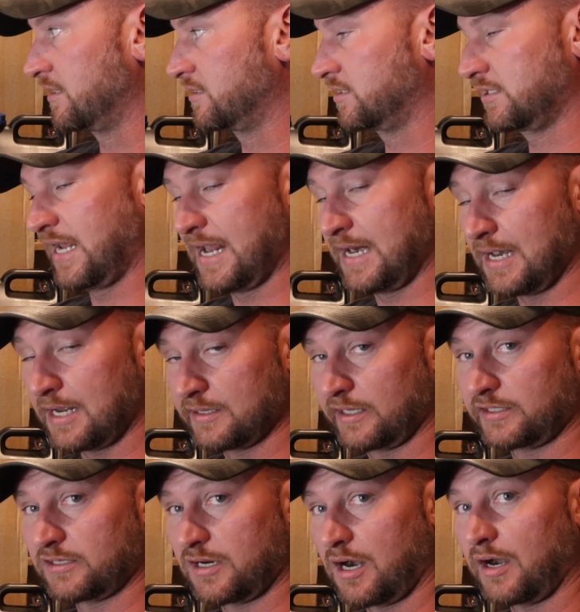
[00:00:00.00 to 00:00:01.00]
that stayed
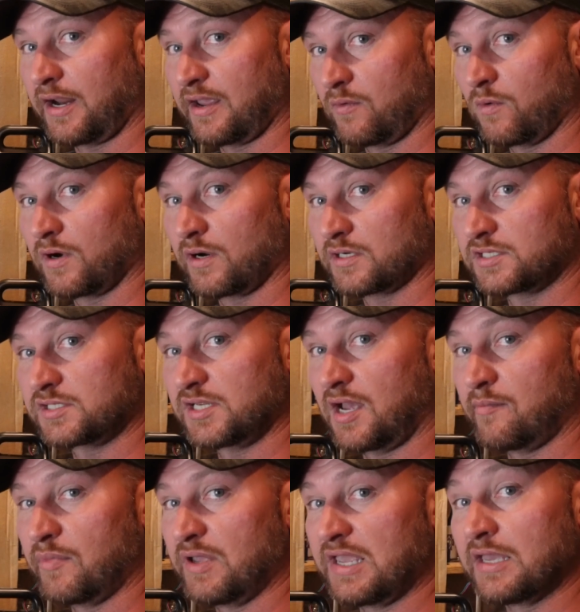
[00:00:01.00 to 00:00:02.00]
on the target were
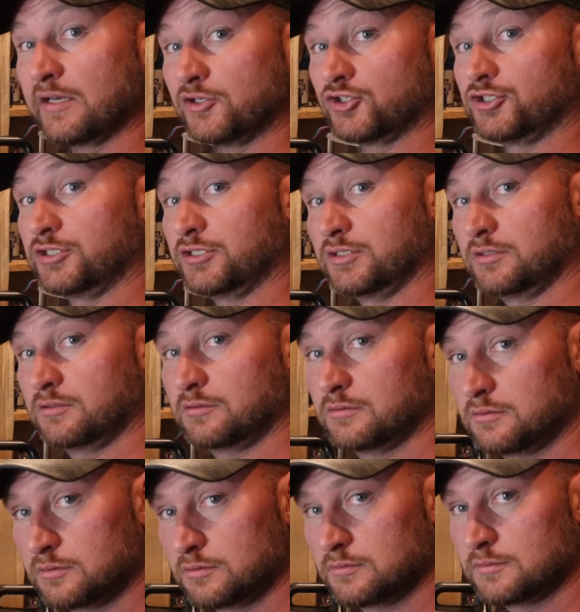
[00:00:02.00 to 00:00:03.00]
sub-inch
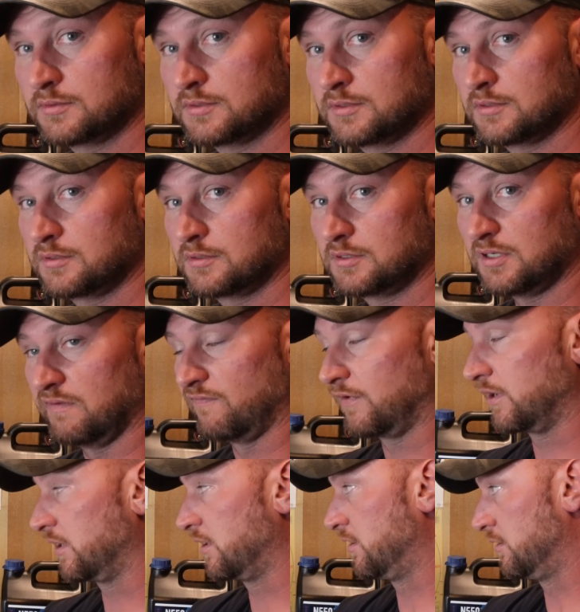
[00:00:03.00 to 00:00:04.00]

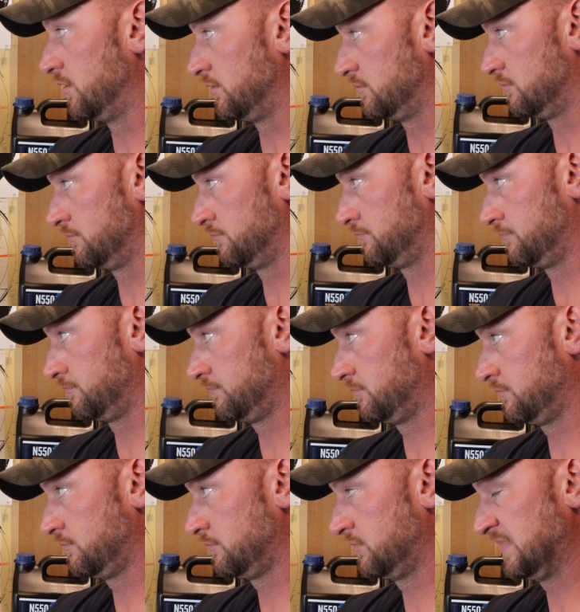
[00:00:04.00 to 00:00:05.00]
of vertical,
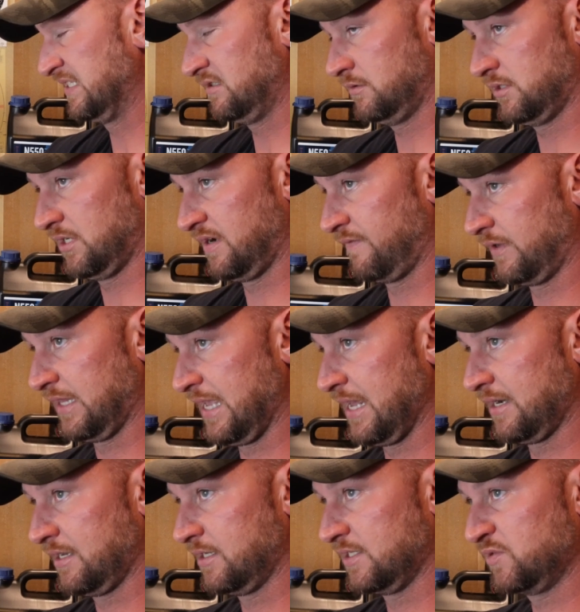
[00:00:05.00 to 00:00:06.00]
whatever
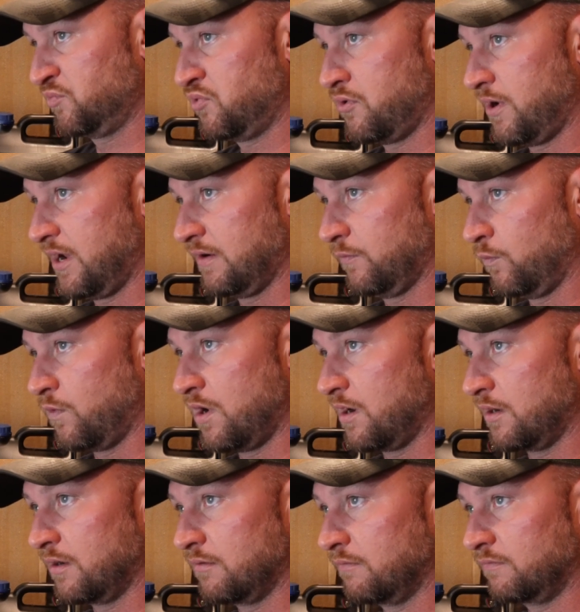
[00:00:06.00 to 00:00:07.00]
that is,
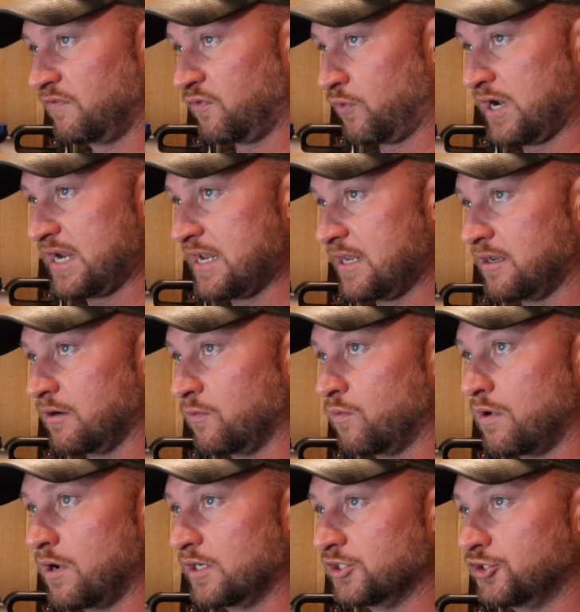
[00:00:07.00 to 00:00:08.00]
0.13
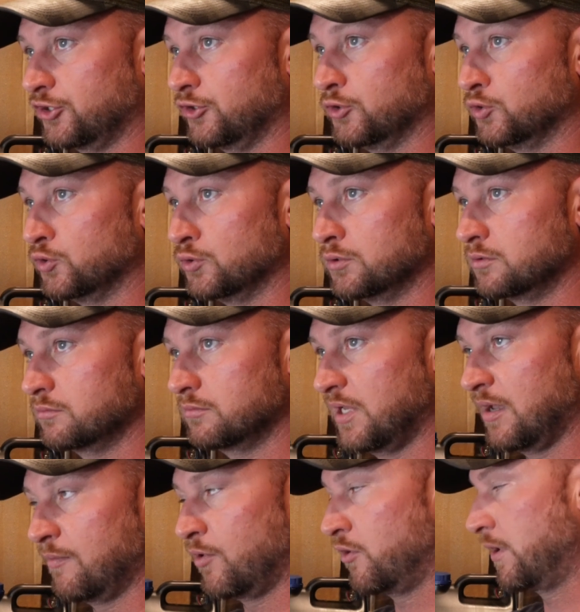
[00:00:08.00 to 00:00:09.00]
or
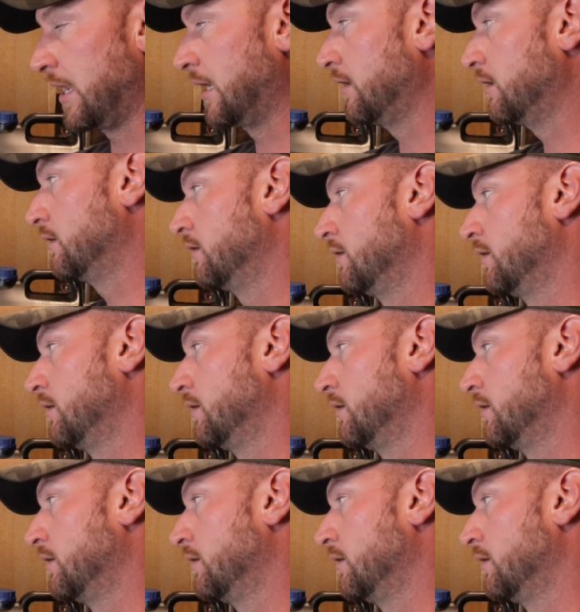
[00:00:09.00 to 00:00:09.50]
12 MOA.